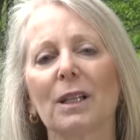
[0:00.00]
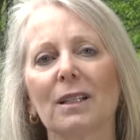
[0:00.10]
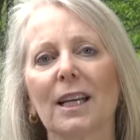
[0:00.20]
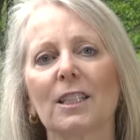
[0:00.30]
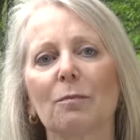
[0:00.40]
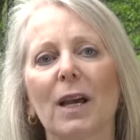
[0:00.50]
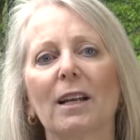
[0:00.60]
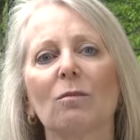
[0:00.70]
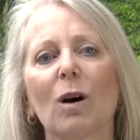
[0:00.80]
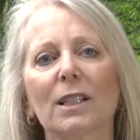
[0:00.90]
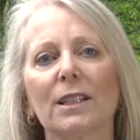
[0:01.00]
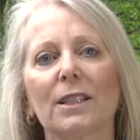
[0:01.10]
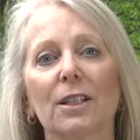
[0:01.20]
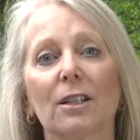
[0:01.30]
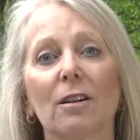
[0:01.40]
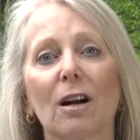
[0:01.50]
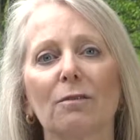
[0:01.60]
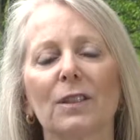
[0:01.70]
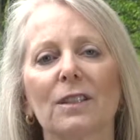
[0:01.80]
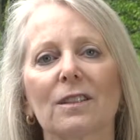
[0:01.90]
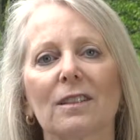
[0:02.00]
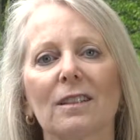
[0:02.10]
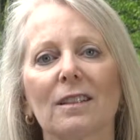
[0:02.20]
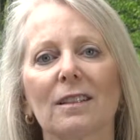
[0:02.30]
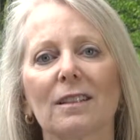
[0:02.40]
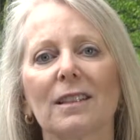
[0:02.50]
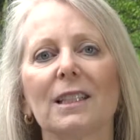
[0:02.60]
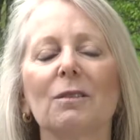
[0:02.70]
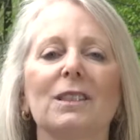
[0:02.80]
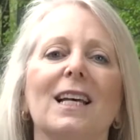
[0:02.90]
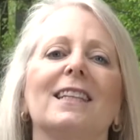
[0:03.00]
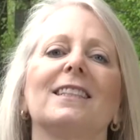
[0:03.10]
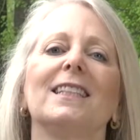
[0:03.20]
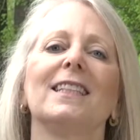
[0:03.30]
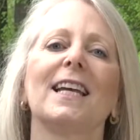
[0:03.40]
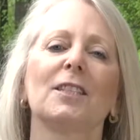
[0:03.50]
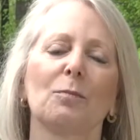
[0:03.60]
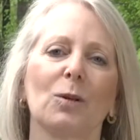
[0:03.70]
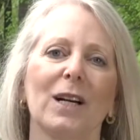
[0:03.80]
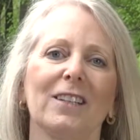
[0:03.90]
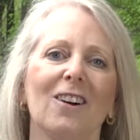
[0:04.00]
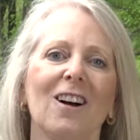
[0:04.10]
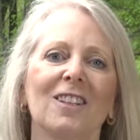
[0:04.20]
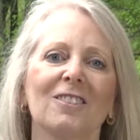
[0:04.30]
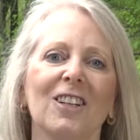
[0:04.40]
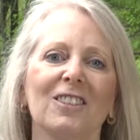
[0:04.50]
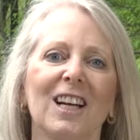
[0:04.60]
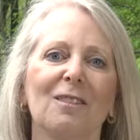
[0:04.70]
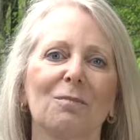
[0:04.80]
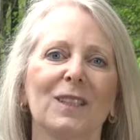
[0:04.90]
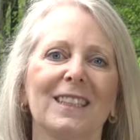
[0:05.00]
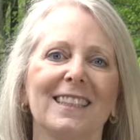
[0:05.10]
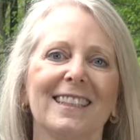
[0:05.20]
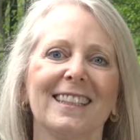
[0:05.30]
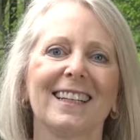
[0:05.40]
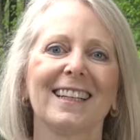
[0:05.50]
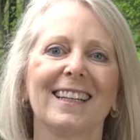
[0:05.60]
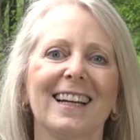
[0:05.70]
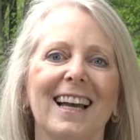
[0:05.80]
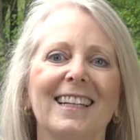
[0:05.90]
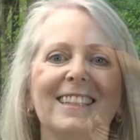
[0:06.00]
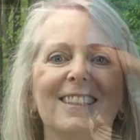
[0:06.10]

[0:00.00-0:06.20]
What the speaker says: middle-aged man walked into her office. It was that teenage boy, all grown up. And